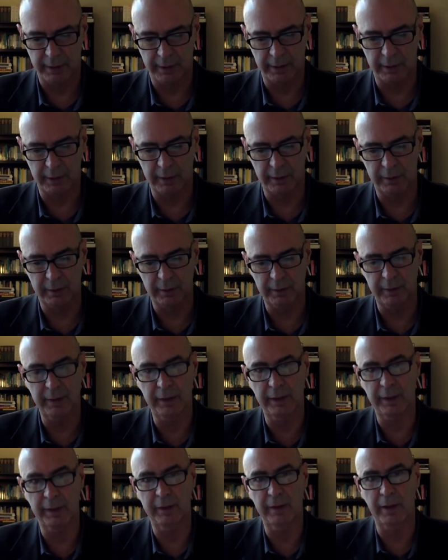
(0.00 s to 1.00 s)

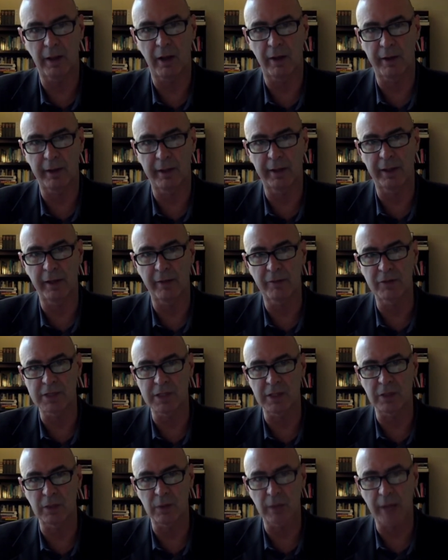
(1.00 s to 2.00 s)
in every
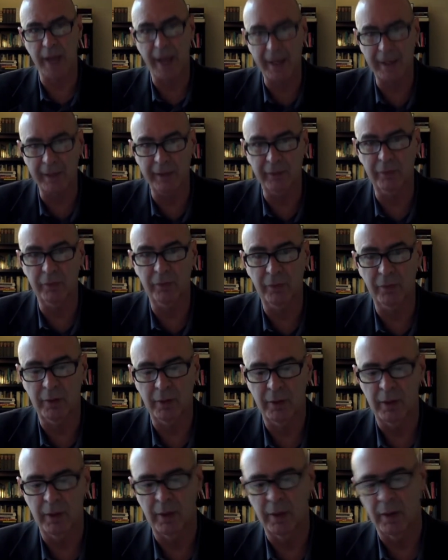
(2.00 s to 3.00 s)
single case.
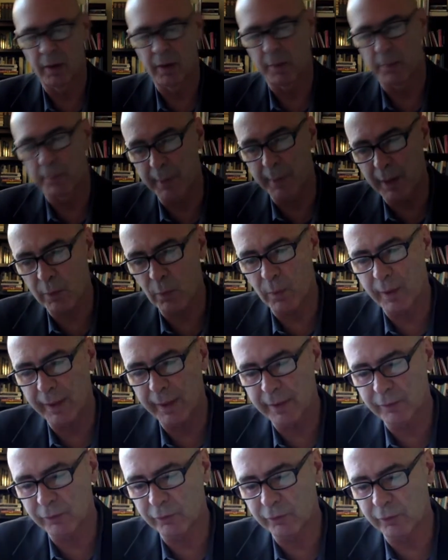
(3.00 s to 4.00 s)
But
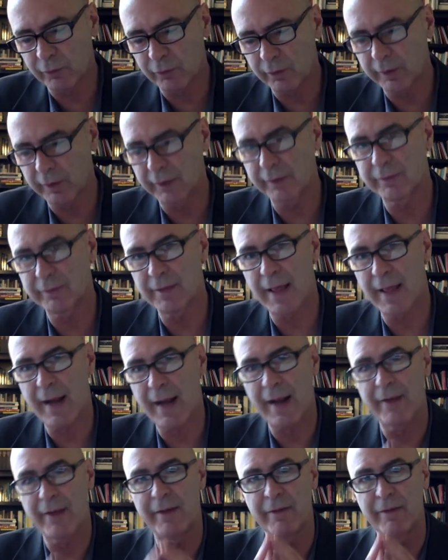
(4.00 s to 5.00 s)
what is certain is
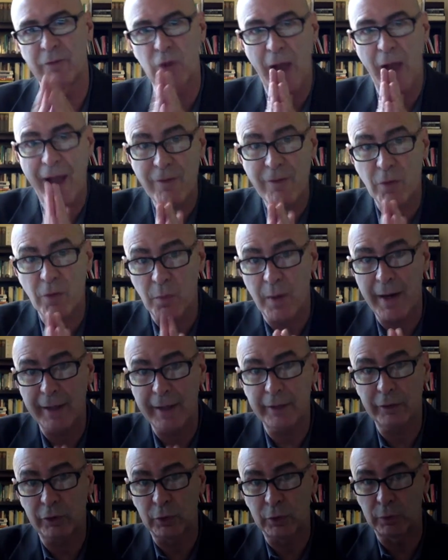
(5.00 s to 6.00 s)
that if you have a
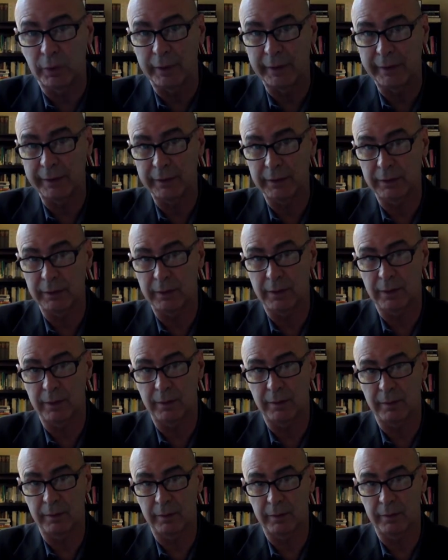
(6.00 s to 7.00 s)
right to it,
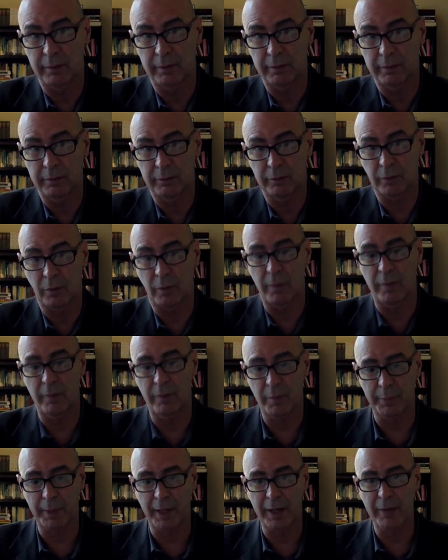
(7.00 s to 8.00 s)
so if
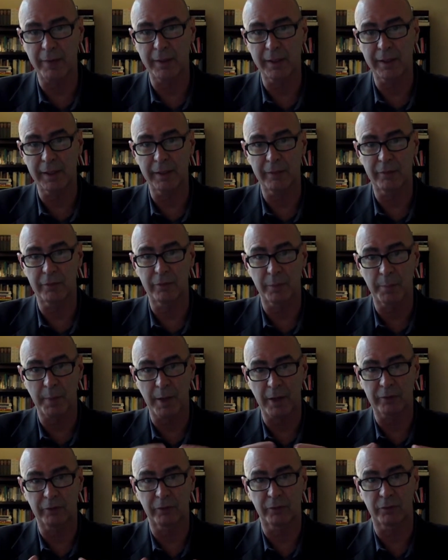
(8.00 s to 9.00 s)
the parent gives the
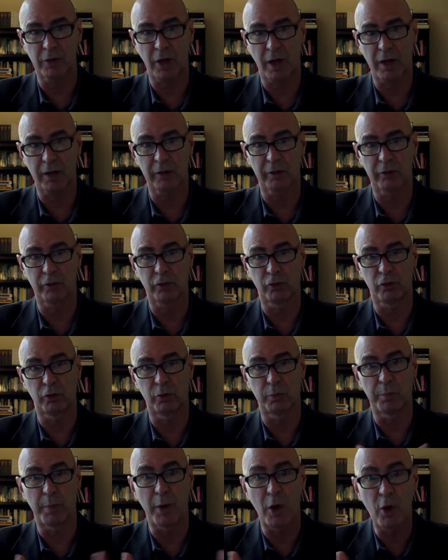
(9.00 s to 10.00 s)
box of chocolates
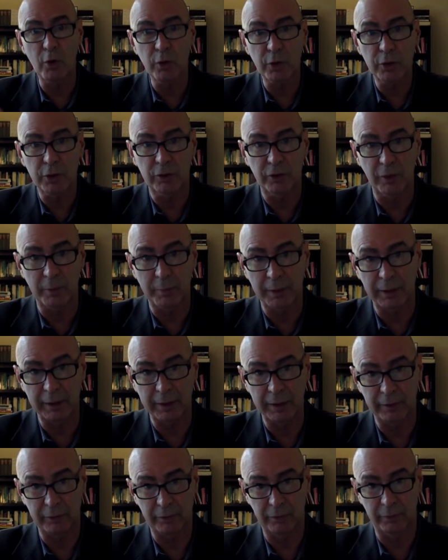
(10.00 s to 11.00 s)
to both
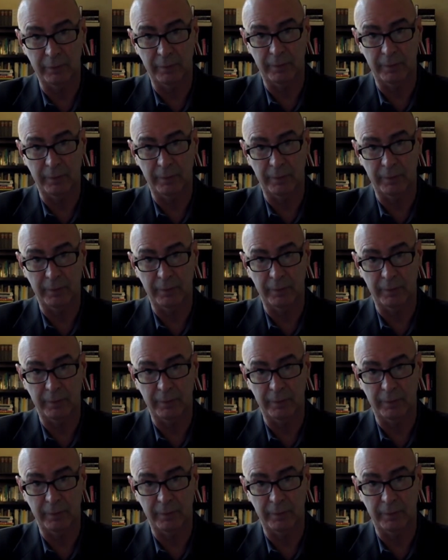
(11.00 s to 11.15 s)
siblings,